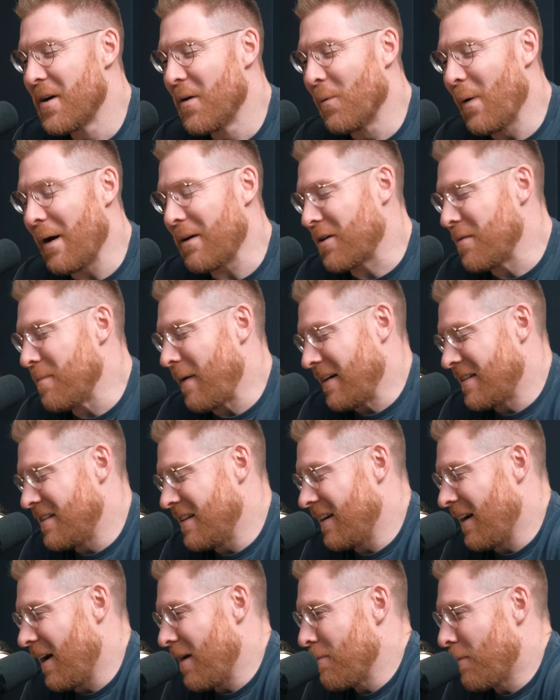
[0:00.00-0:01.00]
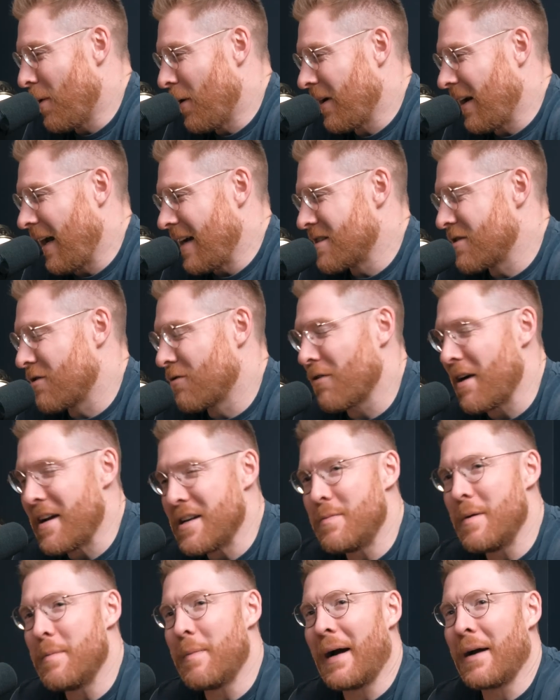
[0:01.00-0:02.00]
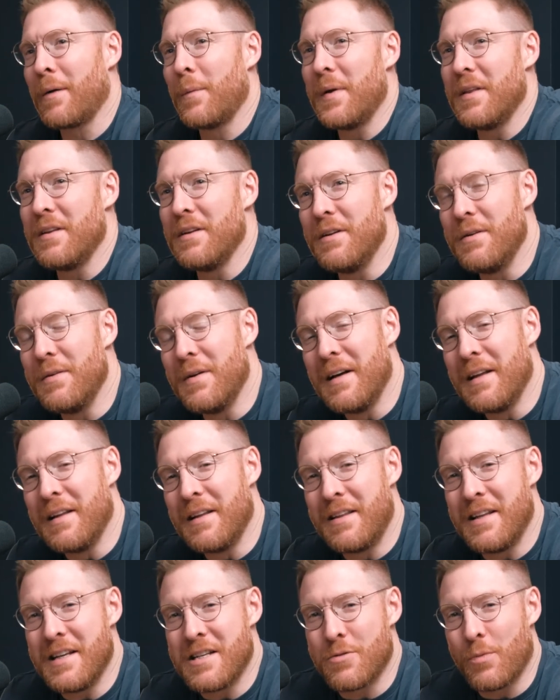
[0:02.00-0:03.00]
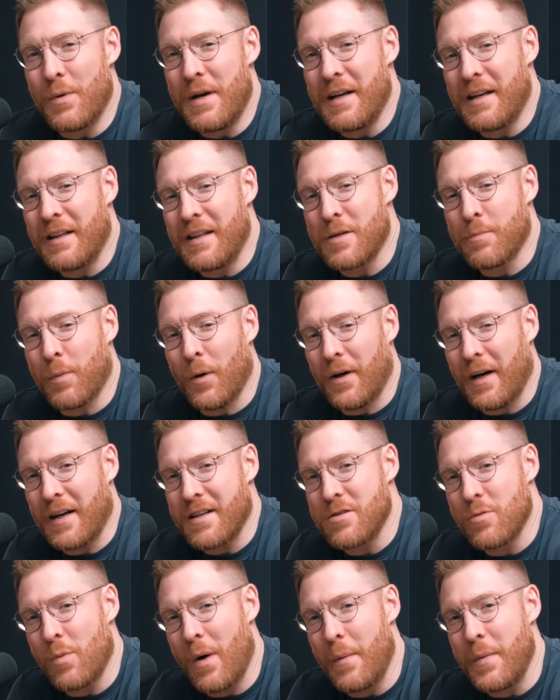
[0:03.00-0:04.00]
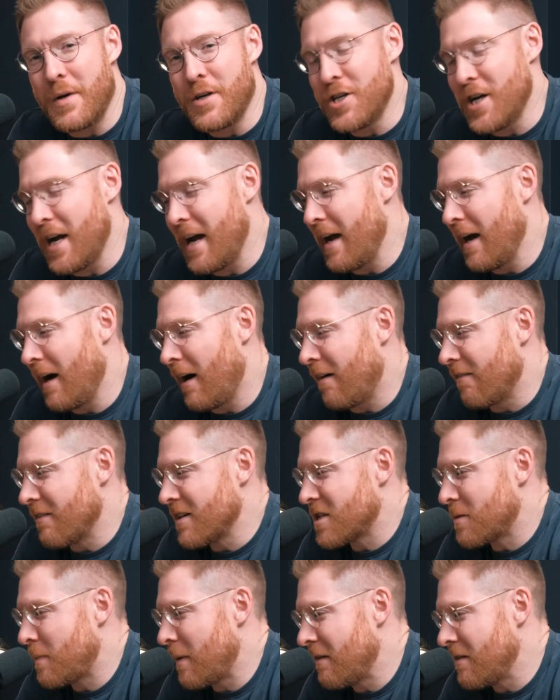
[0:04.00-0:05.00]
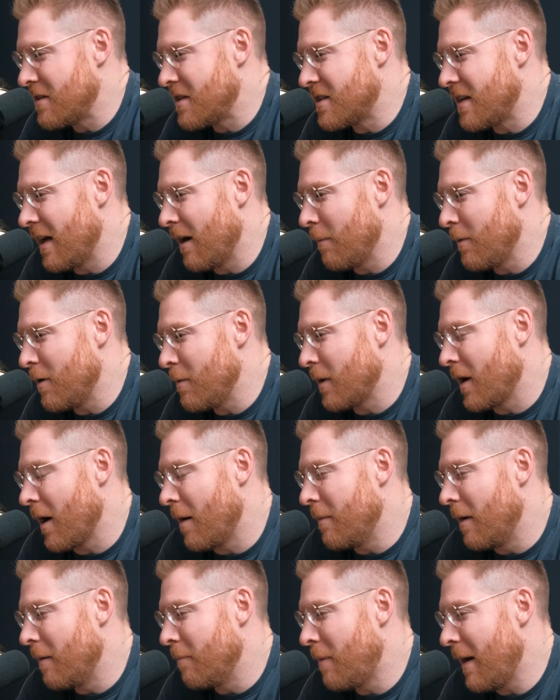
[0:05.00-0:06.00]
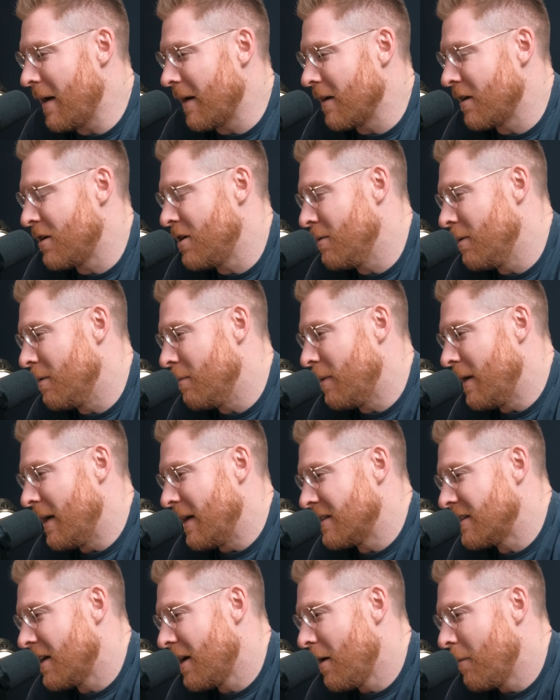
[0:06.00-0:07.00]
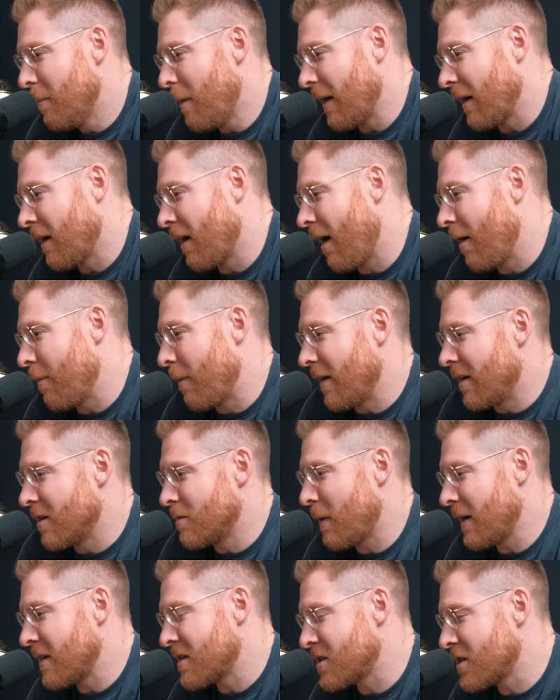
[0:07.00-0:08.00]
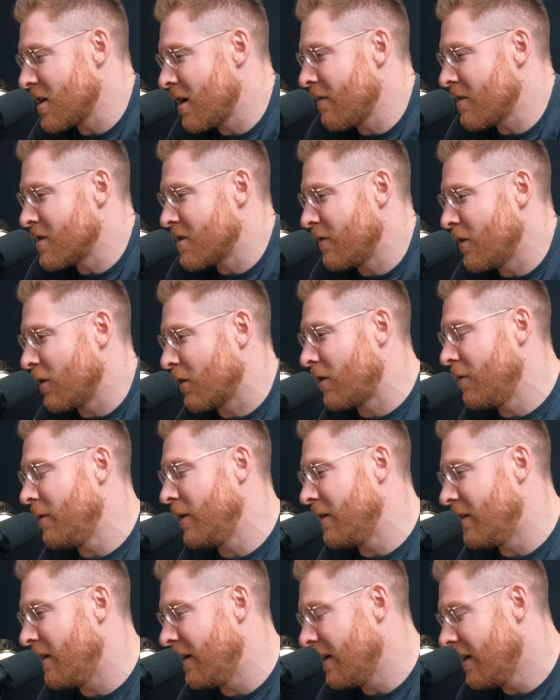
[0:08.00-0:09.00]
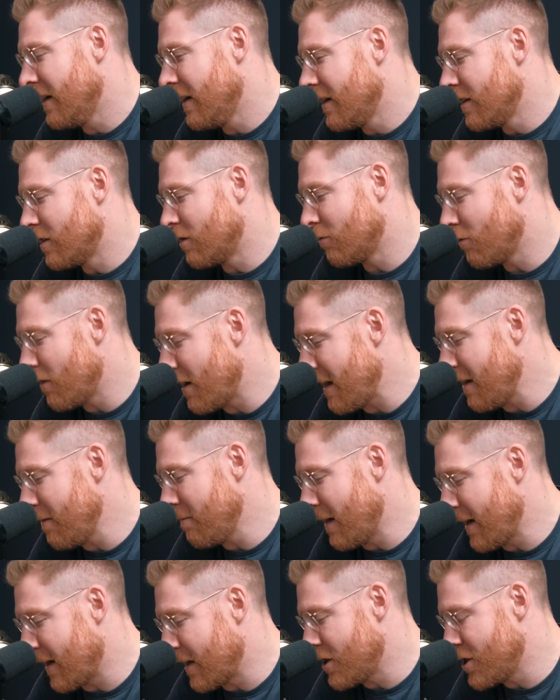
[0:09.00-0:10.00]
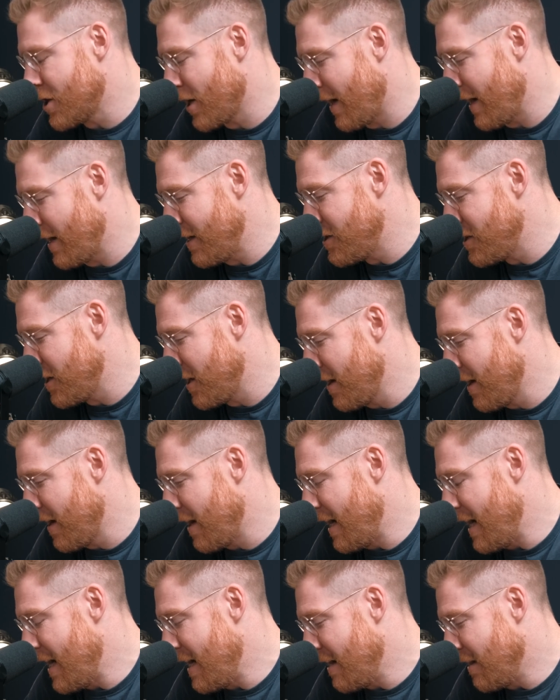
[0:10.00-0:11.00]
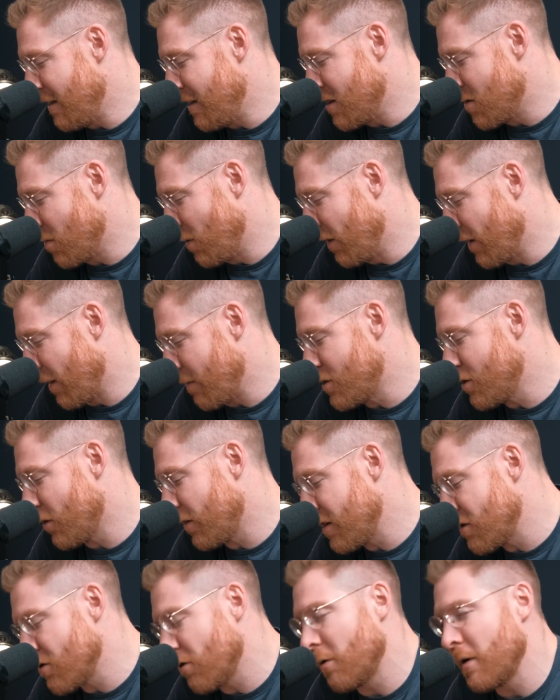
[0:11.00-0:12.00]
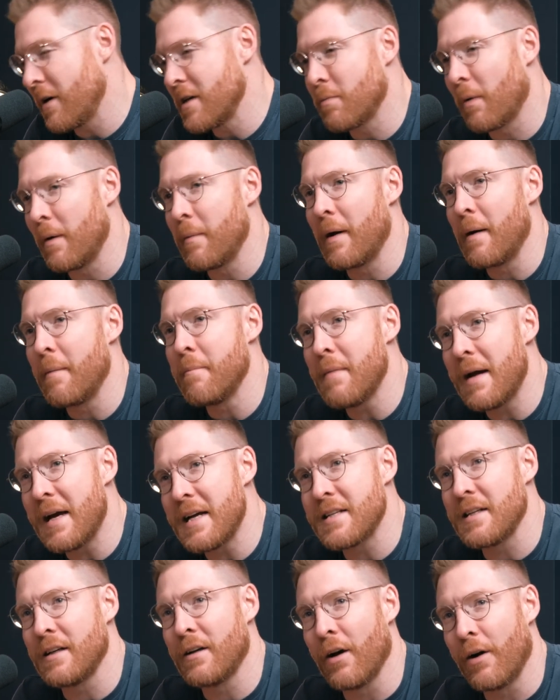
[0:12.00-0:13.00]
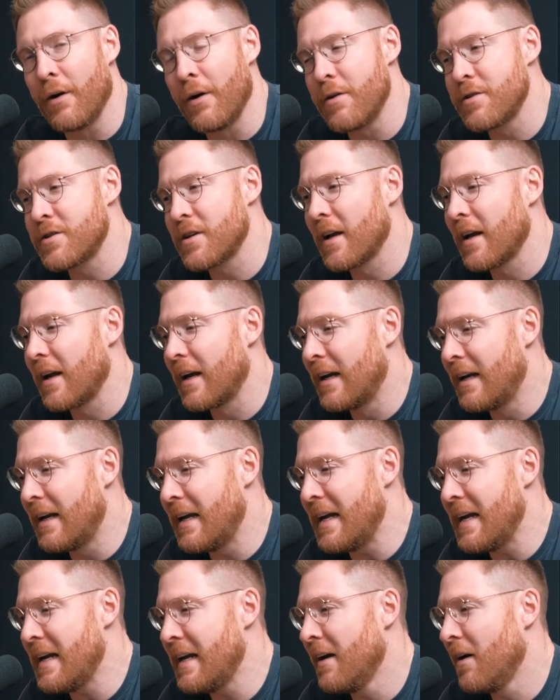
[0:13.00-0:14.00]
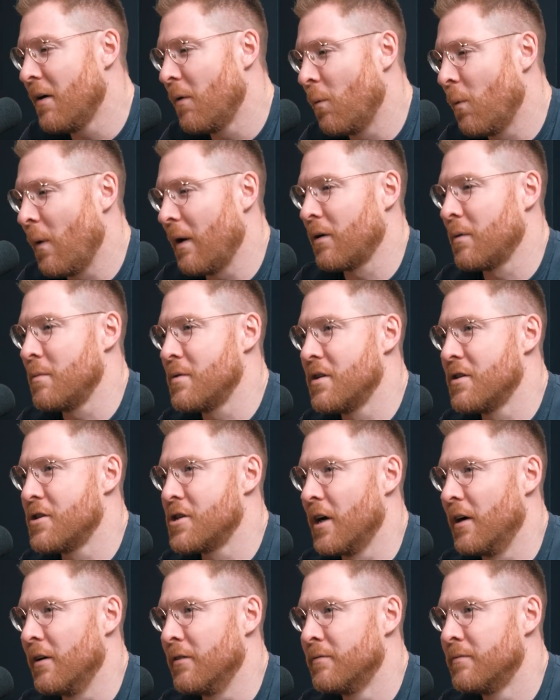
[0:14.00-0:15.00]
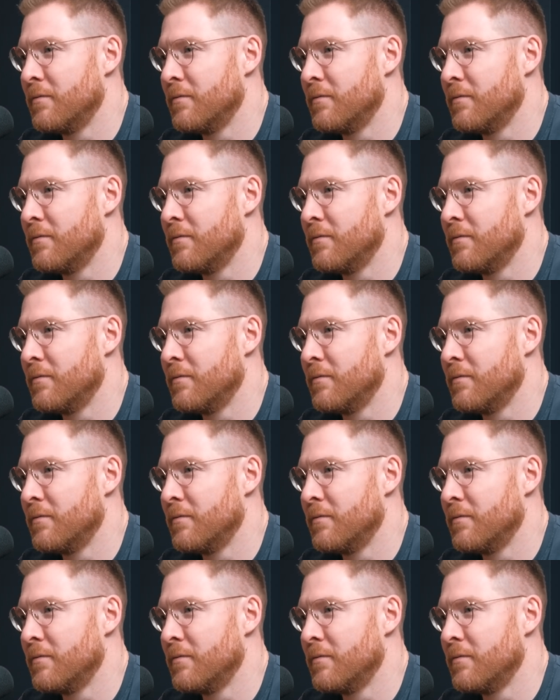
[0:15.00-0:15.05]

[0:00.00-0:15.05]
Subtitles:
Welcome back to the Align Podcast. Great to be back with you this week. This podcast is where we share our experiences to help you become better human beings, better chiropractors, better servers of your community to really make a change in this world. I'm joined as always by my amazing co-host, Lee. Welcome to the show.